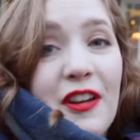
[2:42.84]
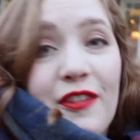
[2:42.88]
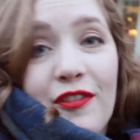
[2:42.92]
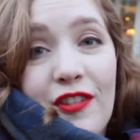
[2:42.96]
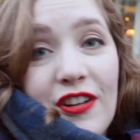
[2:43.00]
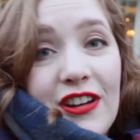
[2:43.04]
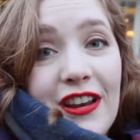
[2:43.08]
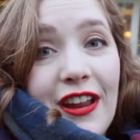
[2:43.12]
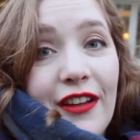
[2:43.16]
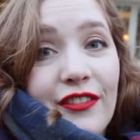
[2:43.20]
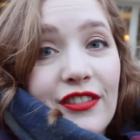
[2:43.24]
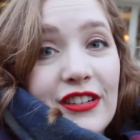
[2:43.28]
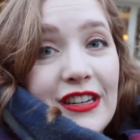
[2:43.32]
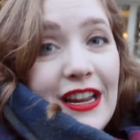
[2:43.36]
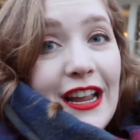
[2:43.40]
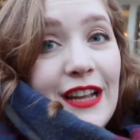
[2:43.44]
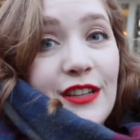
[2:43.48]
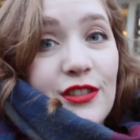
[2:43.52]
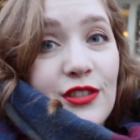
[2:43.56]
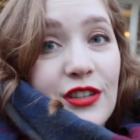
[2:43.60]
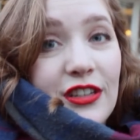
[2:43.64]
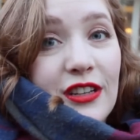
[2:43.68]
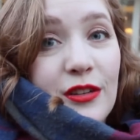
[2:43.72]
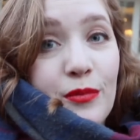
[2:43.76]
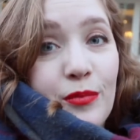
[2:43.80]
different every
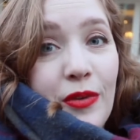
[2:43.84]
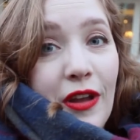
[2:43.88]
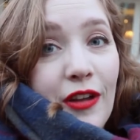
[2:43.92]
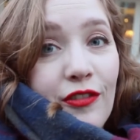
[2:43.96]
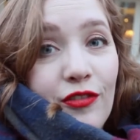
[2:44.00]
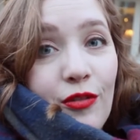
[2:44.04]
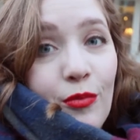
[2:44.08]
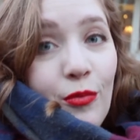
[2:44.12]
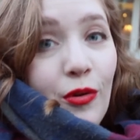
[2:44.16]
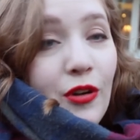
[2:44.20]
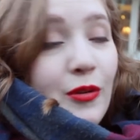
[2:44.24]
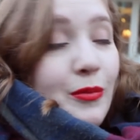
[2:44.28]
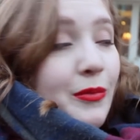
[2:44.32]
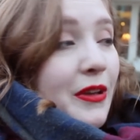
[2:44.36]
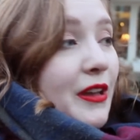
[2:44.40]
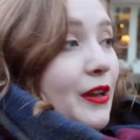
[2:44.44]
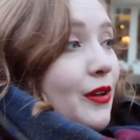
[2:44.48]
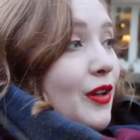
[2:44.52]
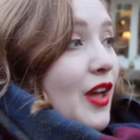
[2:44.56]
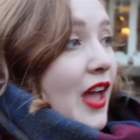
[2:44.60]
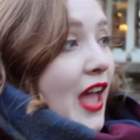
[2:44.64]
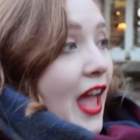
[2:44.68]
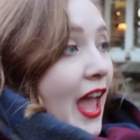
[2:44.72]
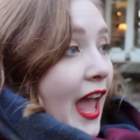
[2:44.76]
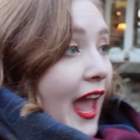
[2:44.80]
day, so you can pick from one
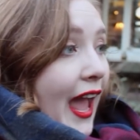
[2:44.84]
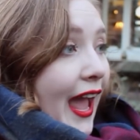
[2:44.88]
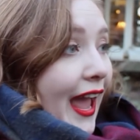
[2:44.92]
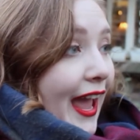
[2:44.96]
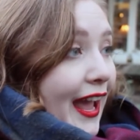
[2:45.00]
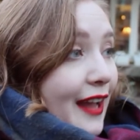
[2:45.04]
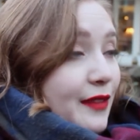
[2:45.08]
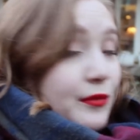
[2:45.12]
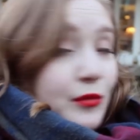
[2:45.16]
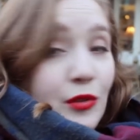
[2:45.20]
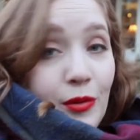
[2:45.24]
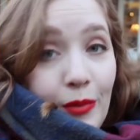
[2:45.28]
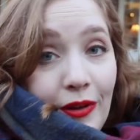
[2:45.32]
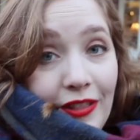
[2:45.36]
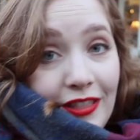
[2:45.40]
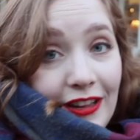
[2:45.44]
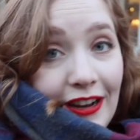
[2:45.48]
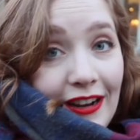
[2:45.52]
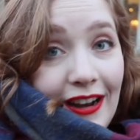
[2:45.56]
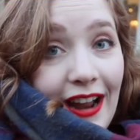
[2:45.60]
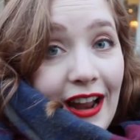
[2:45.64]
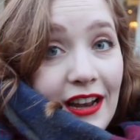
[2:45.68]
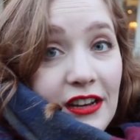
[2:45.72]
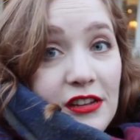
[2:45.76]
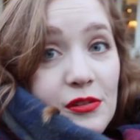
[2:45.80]
meal. And we
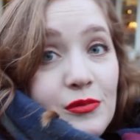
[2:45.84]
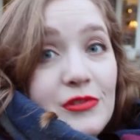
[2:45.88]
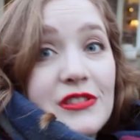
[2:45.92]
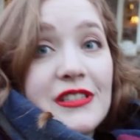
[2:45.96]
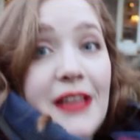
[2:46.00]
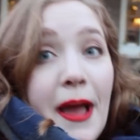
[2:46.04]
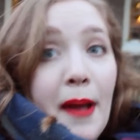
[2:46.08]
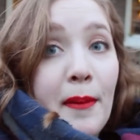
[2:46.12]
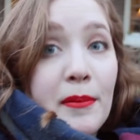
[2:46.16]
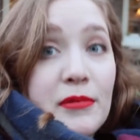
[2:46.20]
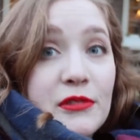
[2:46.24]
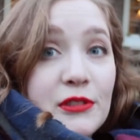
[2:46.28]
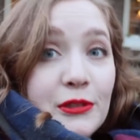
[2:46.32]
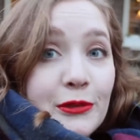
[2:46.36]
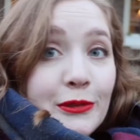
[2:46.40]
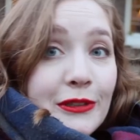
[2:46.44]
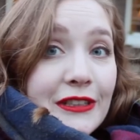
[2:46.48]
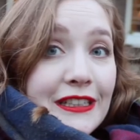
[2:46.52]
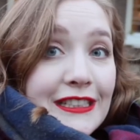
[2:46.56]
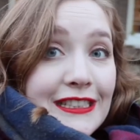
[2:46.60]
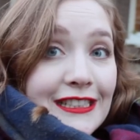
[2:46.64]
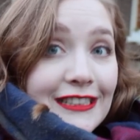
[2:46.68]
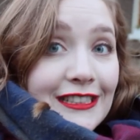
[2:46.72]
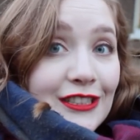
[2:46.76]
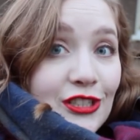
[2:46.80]
went there, and it was
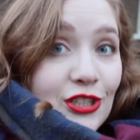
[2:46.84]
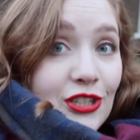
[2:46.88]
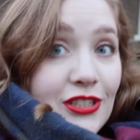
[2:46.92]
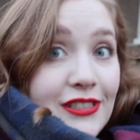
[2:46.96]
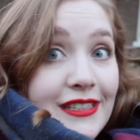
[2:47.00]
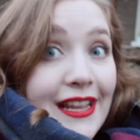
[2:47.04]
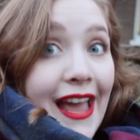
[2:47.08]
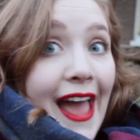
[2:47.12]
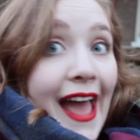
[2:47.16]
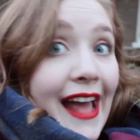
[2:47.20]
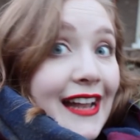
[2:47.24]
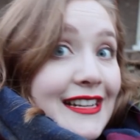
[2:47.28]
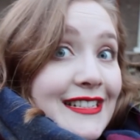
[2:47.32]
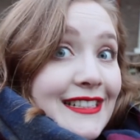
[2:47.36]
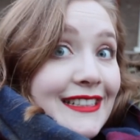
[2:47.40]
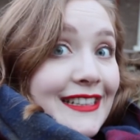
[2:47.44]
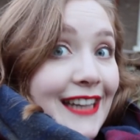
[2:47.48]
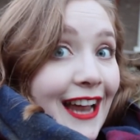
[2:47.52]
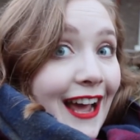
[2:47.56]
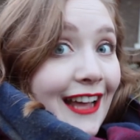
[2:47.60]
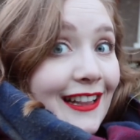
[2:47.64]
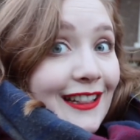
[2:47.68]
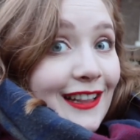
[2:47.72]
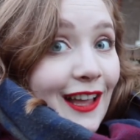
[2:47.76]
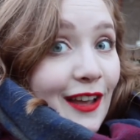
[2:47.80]
absolutely delicious,
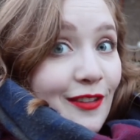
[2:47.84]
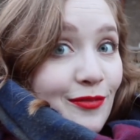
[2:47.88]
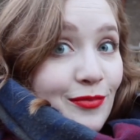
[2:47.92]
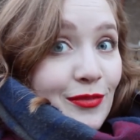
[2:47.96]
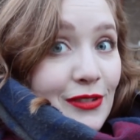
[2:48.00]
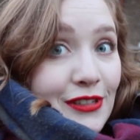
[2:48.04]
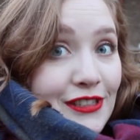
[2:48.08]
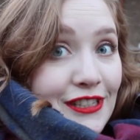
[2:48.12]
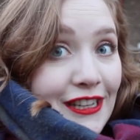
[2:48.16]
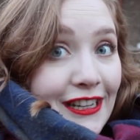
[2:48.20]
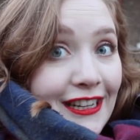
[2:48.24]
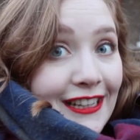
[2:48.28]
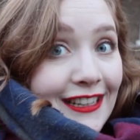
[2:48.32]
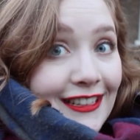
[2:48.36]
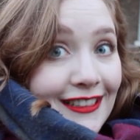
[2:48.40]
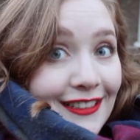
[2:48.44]
and it had live music.